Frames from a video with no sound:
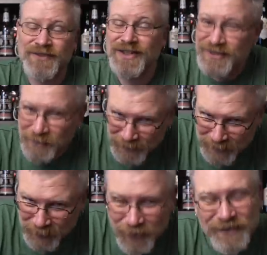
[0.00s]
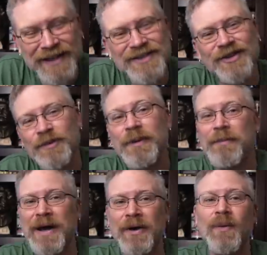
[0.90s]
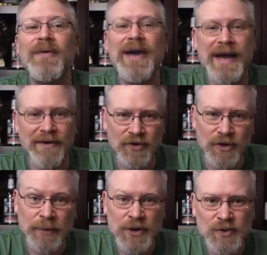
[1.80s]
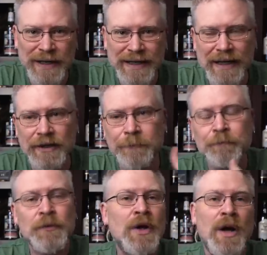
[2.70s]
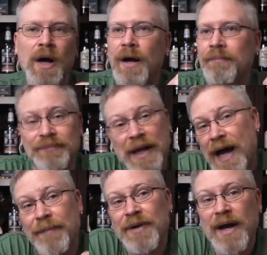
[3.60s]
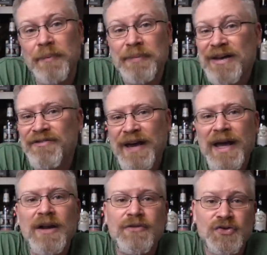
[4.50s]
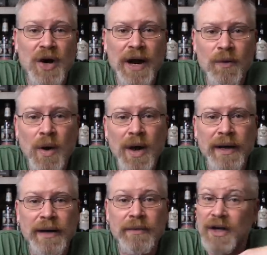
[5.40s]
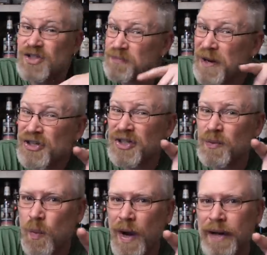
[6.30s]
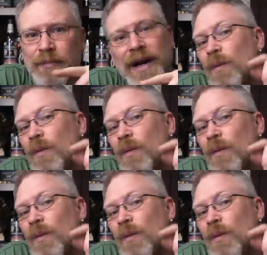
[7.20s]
to some people taste a little bit better when they have a little bit of sweetening in them. Um, I'm not a big fan of dry wine, especially white, but I